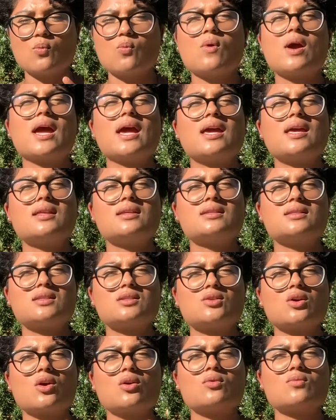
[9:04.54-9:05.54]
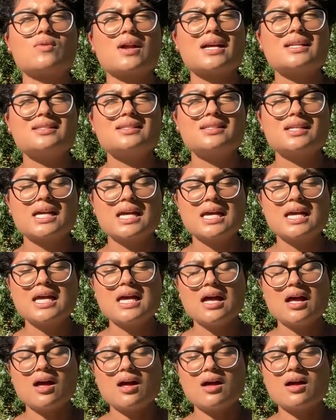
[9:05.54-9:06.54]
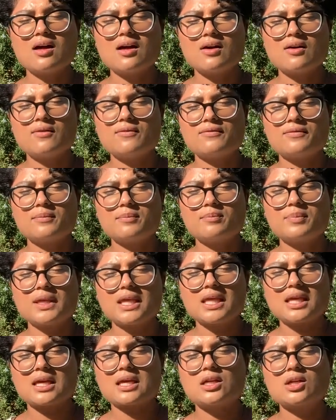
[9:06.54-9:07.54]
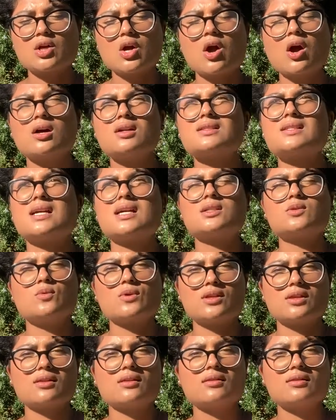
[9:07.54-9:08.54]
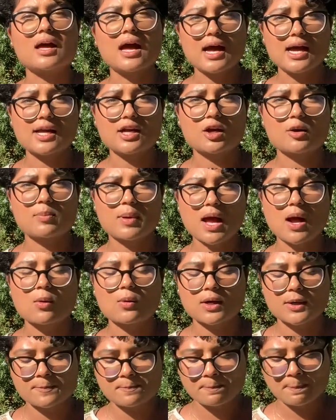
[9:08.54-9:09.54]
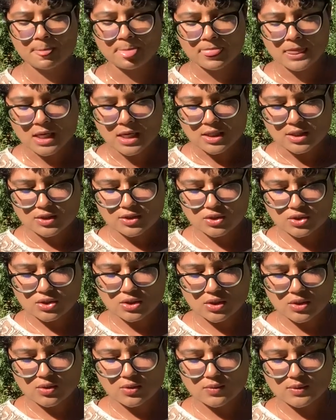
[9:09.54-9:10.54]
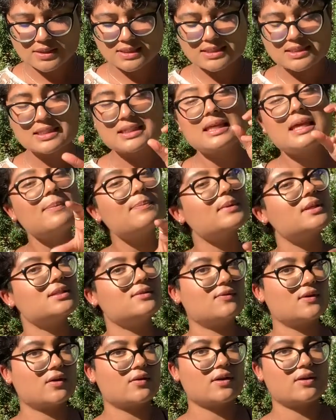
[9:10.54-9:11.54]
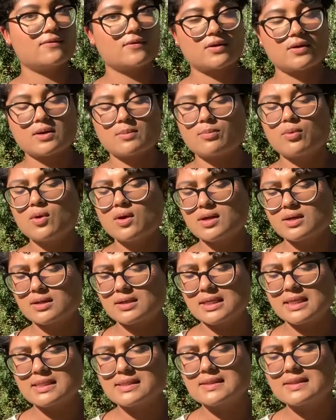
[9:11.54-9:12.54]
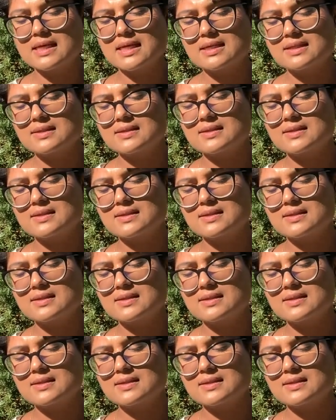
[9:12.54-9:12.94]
way, this is our rest of being in contact with the higher power. So sleep is very, very important. He says,